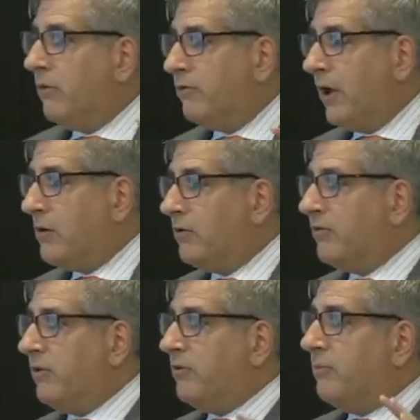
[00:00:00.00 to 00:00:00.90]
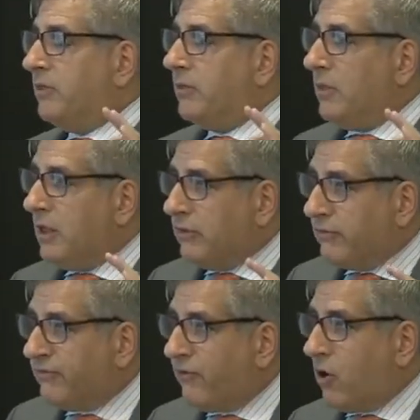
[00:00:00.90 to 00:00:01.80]
viruses, but it's
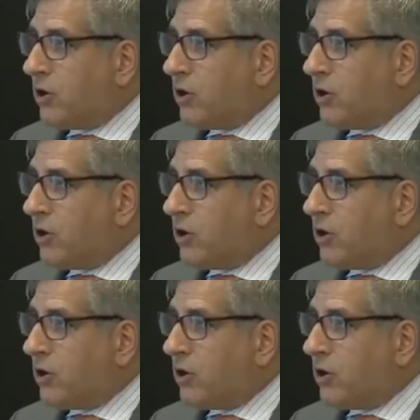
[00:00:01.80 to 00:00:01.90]
far